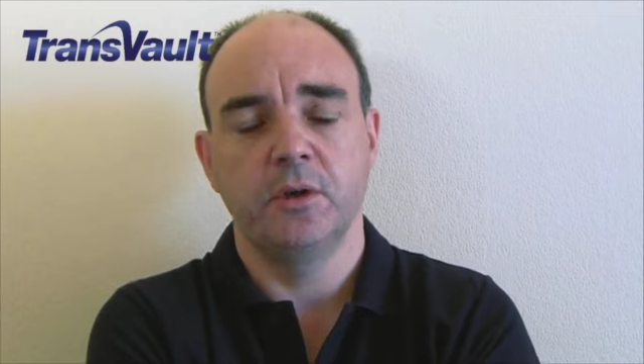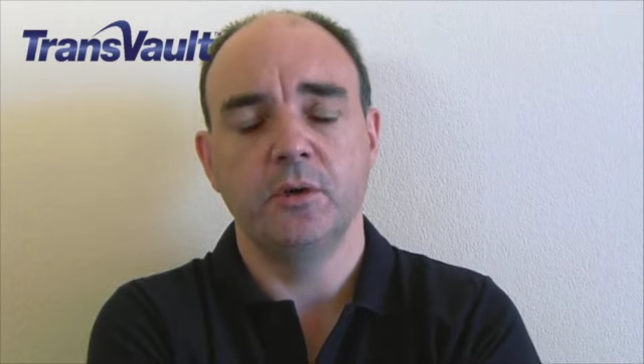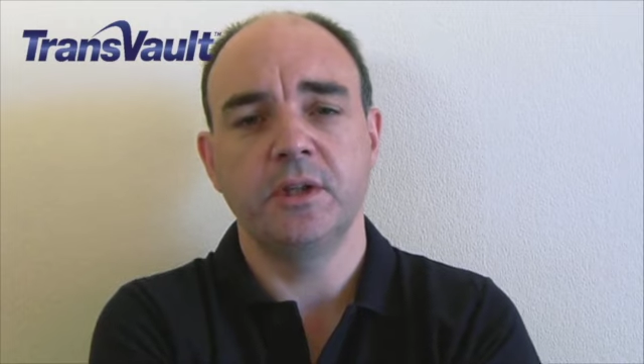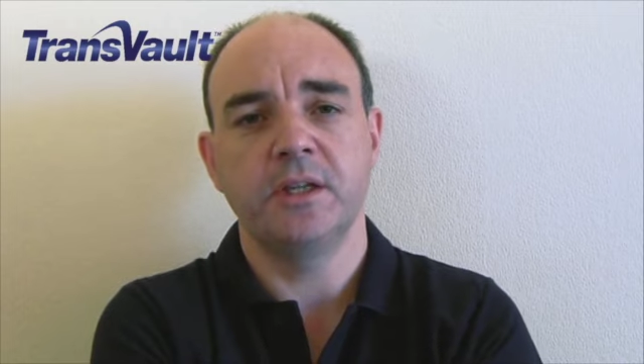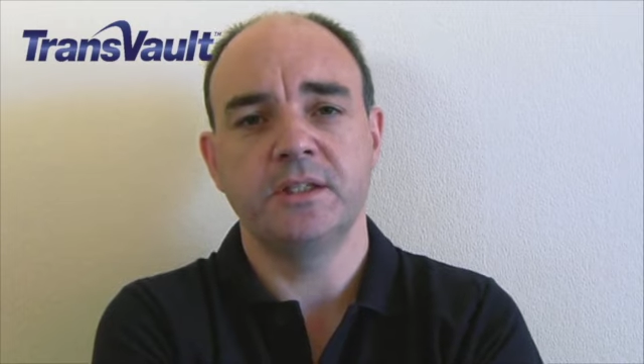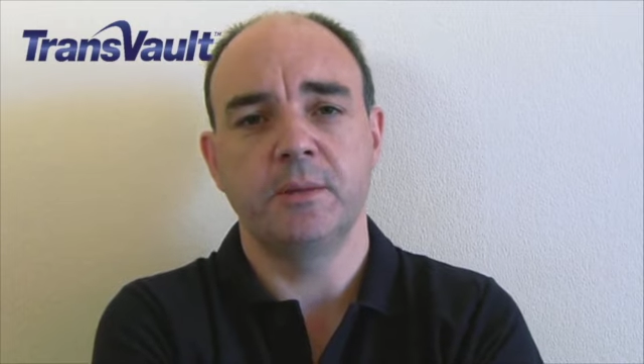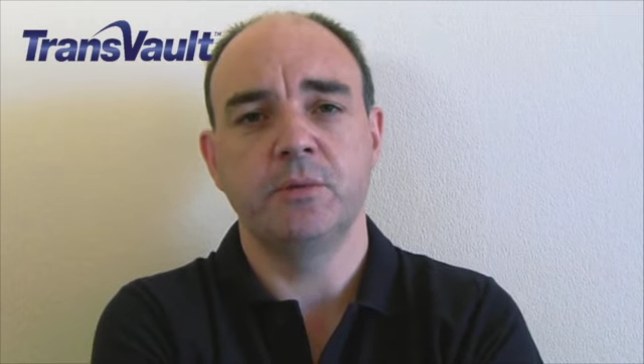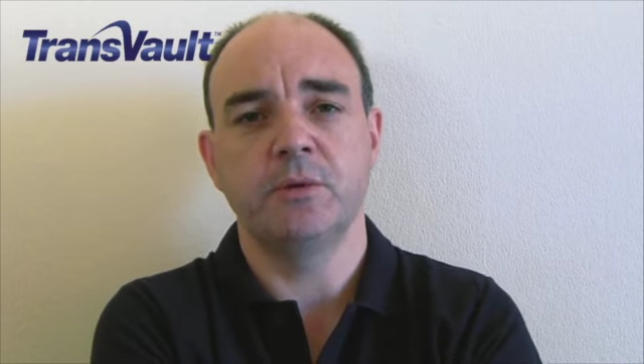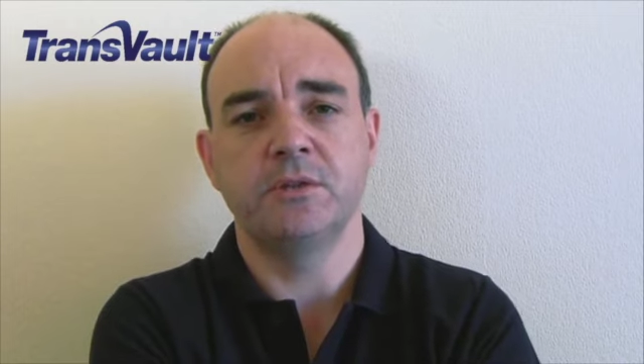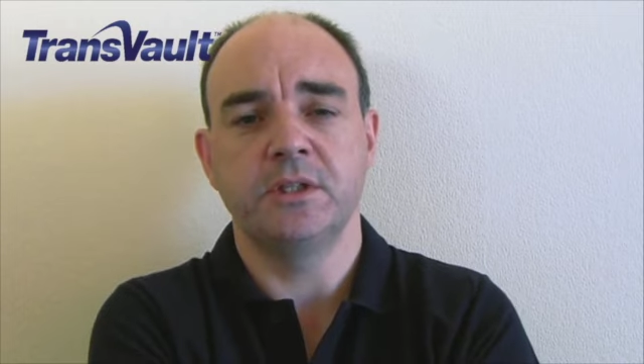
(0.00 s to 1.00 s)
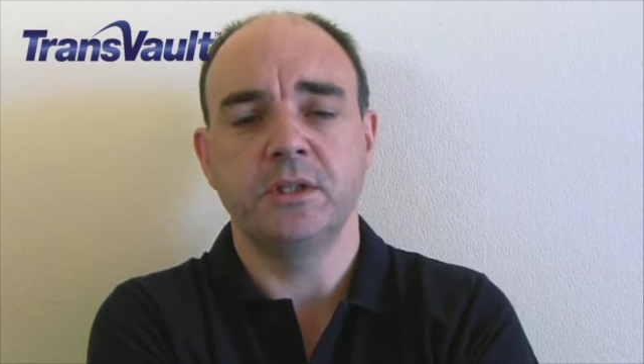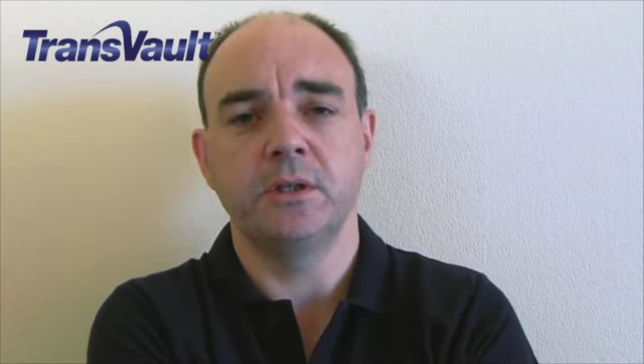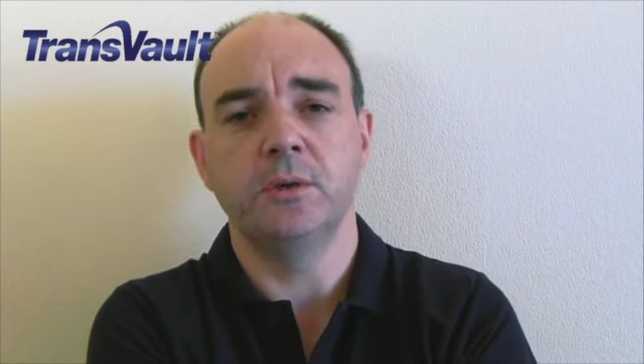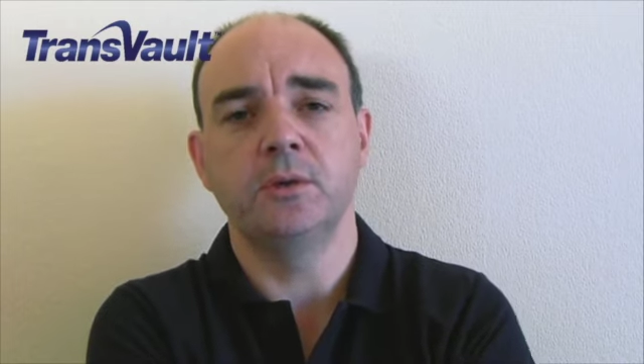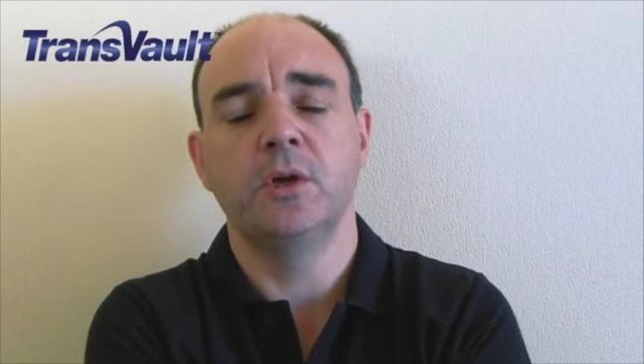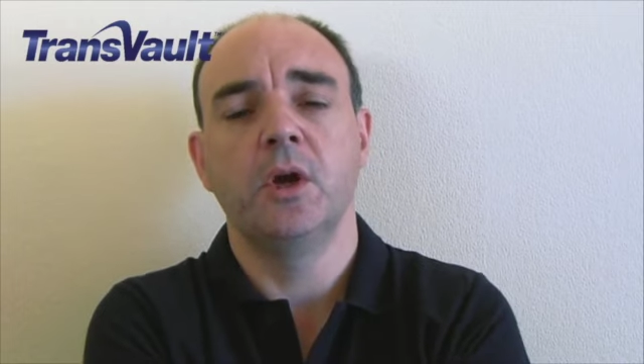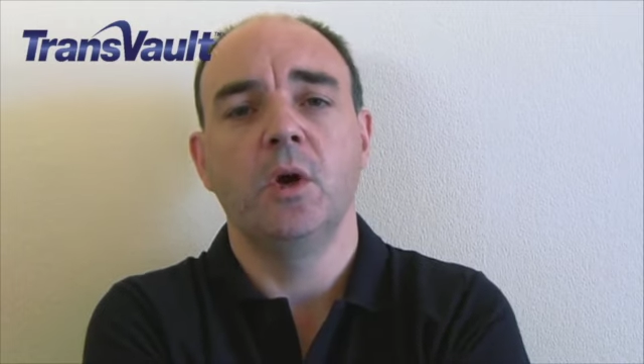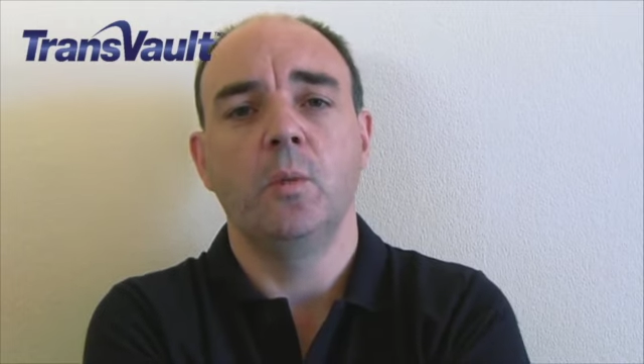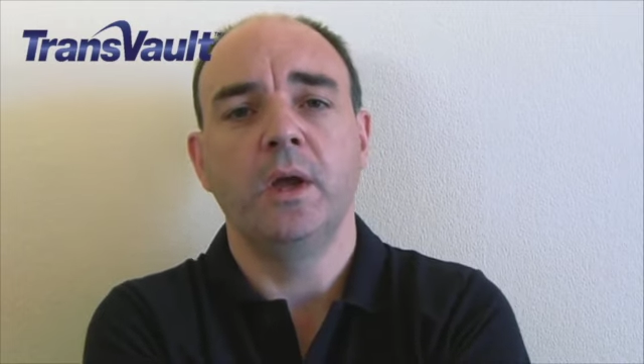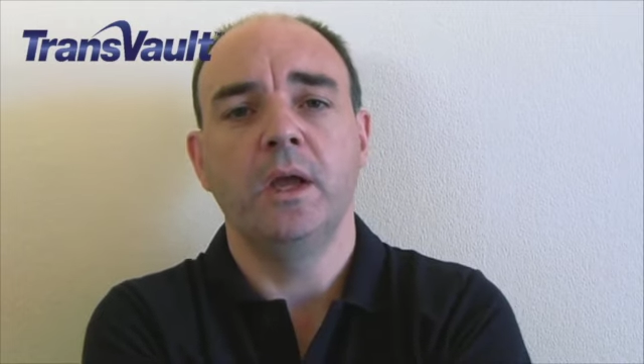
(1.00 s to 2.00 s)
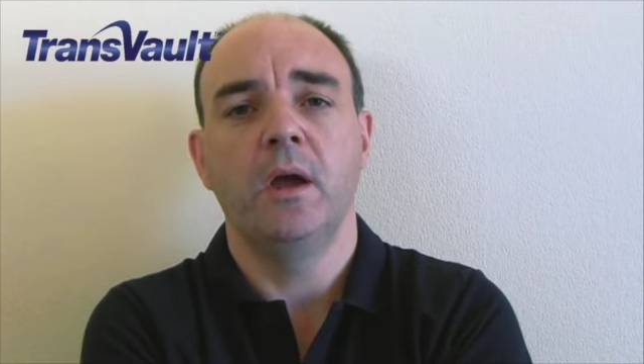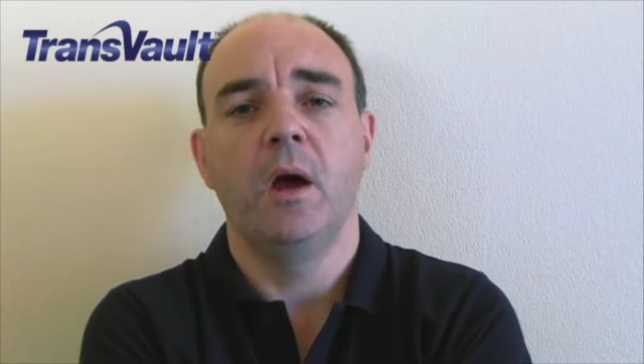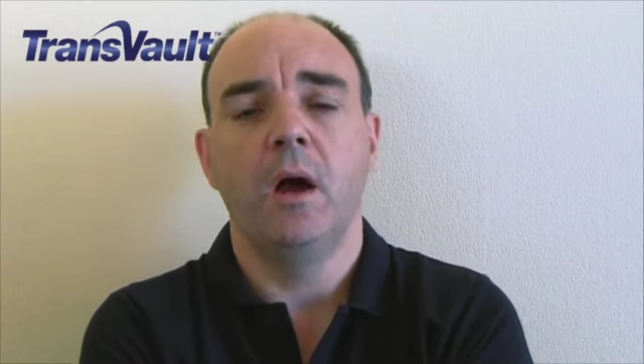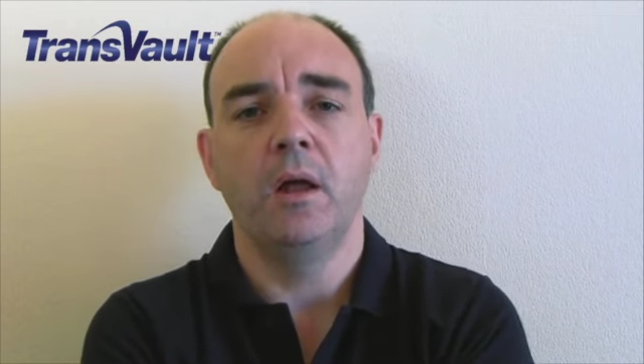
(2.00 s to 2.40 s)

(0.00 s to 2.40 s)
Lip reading: Other examples include where